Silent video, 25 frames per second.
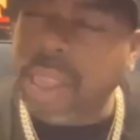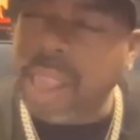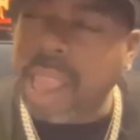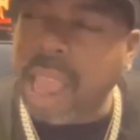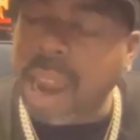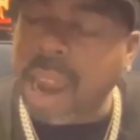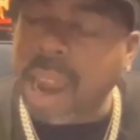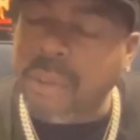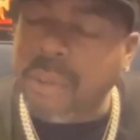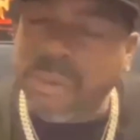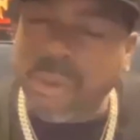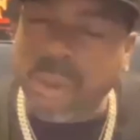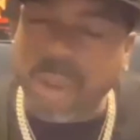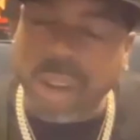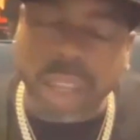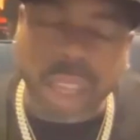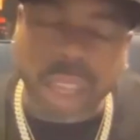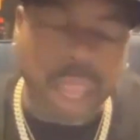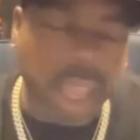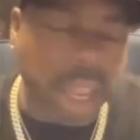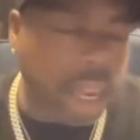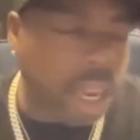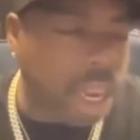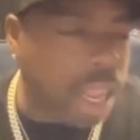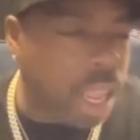in
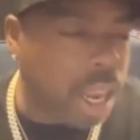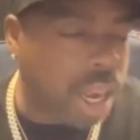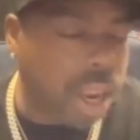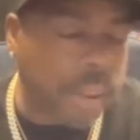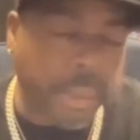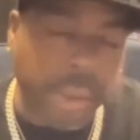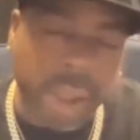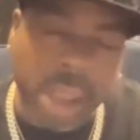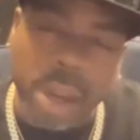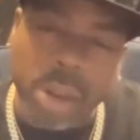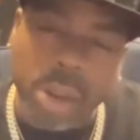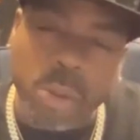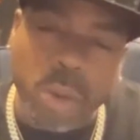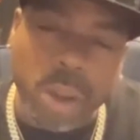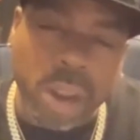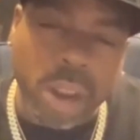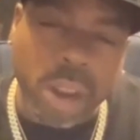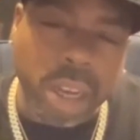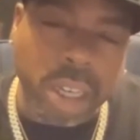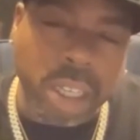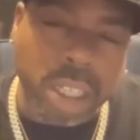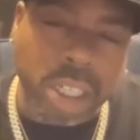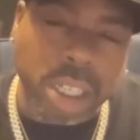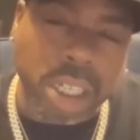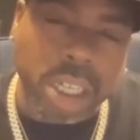California, Atlanta, I'm
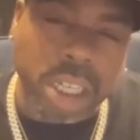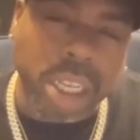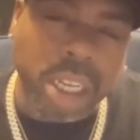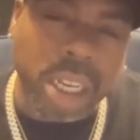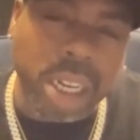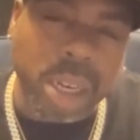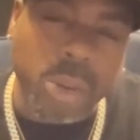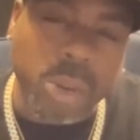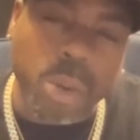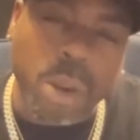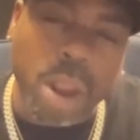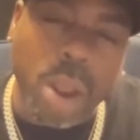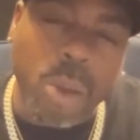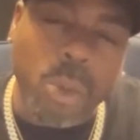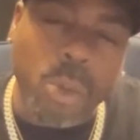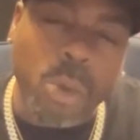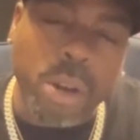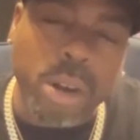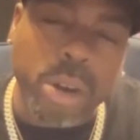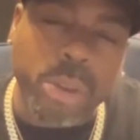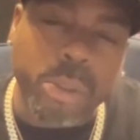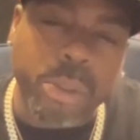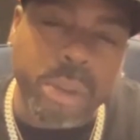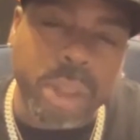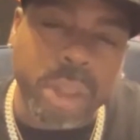anywhere, shit, anywhere I
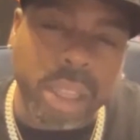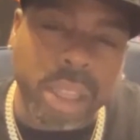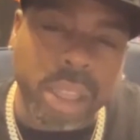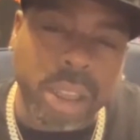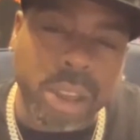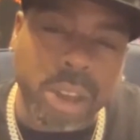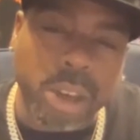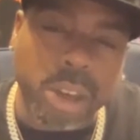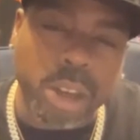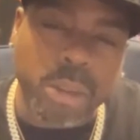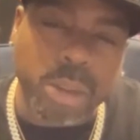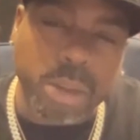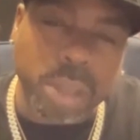want to be. You know,